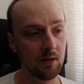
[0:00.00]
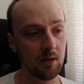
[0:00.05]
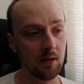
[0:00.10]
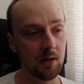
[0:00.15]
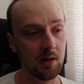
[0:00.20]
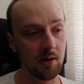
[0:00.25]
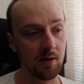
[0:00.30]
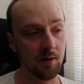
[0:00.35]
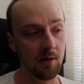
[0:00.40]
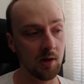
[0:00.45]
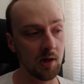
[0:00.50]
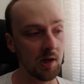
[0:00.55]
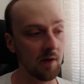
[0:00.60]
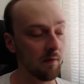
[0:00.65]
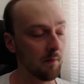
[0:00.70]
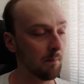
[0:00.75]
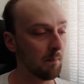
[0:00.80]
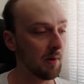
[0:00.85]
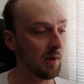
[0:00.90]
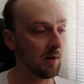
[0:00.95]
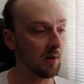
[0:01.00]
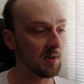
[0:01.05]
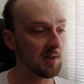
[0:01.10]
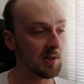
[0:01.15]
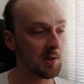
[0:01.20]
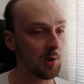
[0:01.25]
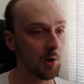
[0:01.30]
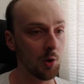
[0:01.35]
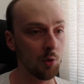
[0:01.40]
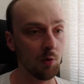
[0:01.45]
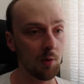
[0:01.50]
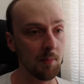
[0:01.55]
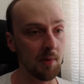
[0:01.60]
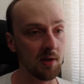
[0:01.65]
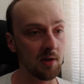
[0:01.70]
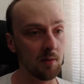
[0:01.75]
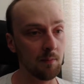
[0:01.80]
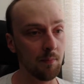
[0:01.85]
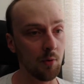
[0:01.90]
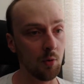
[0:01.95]
And I have been slowly
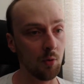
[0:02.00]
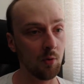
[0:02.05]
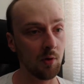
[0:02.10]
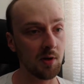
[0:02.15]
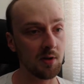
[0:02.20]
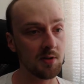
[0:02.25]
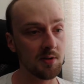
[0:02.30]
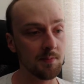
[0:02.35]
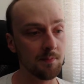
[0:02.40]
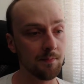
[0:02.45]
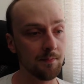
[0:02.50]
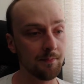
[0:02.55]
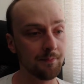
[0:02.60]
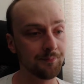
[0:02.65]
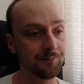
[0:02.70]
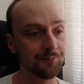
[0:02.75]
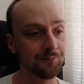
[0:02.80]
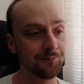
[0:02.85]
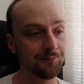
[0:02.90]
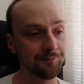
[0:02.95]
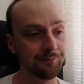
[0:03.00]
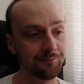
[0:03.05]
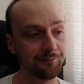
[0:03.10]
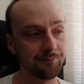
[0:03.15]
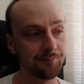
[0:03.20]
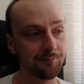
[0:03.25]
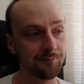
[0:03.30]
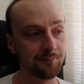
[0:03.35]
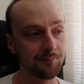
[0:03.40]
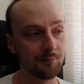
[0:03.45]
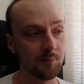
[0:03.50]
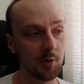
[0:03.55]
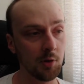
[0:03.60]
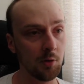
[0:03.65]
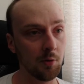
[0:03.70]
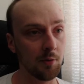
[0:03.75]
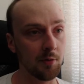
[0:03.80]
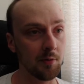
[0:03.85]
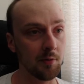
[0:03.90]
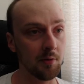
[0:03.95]
making progress
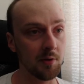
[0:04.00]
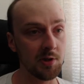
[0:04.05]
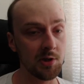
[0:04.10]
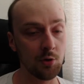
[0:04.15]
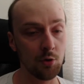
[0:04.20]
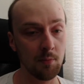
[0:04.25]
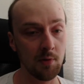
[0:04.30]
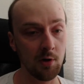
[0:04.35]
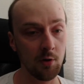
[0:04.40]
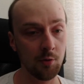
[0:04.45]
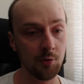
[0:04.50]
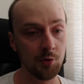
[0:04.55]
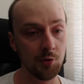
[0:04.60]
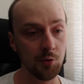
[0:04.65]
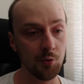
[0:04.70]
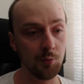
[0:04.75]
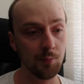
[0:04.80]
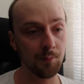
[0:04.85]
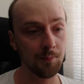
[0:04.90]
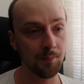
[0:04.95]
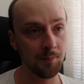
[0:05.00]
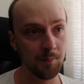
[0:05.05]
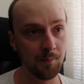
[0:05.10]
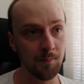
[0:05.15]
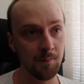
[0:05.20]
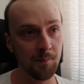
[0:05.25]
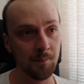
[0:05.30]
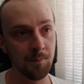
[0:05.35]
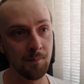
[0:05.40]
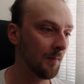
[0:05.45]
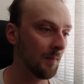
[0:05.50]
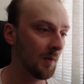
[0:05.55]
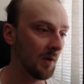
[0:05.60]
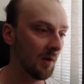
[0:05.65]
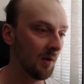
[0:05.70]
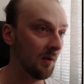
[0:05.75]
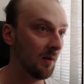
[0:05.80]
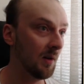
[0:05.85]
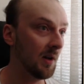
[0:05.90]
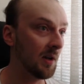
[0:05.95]
on Sauna Mario 2.
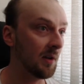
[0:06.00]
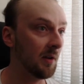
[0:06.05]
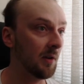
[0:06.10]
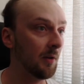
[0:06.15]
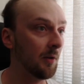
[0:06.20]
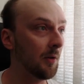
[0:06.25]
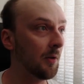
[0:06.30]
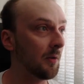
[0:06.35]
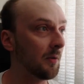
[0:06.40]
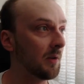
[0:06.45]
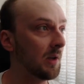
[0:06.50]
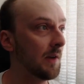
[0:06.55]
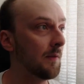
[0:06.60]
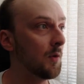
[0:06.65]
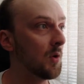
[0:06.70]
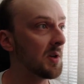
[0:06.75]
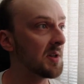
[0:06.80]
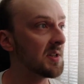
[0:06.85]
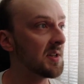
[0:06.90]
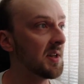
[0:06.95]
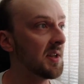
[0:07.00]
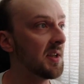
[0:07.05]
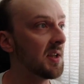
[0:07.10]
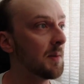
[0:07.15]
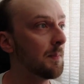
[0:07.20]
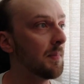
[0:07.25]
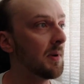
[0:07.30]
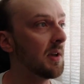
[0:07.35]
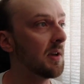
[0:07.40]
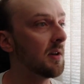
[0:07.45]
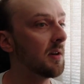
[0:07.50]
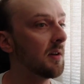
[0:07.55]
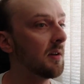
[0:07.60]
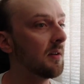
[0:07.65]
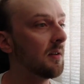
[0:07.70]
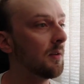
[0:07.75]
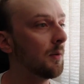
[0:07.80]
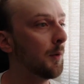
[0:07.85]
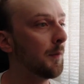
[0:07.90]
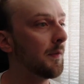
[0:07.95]
I can give you a sneak peek
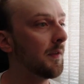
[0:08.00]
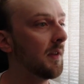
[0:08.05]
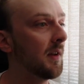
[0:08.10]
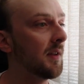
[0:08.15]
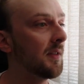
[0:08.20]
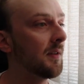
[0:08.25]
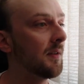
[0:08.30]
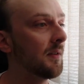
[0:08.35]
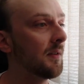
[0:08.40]
of that.